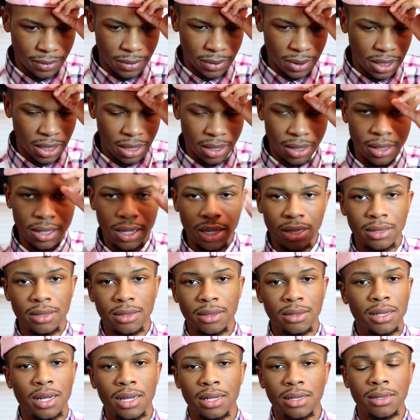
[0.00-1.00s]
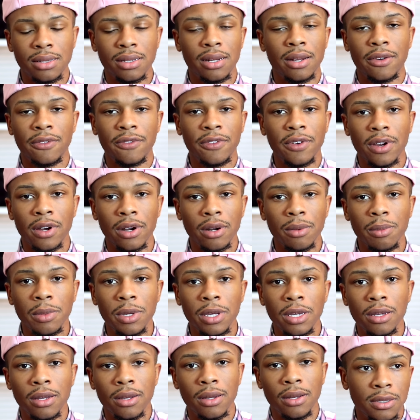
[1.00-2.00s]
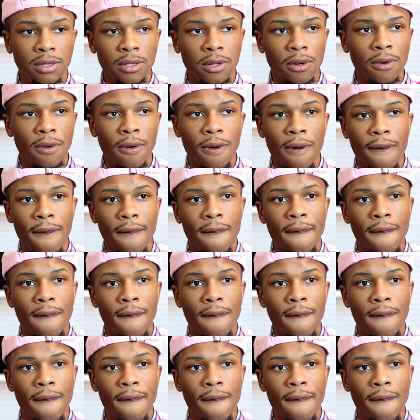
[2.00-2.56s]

yeah, that's that's not fair to me. So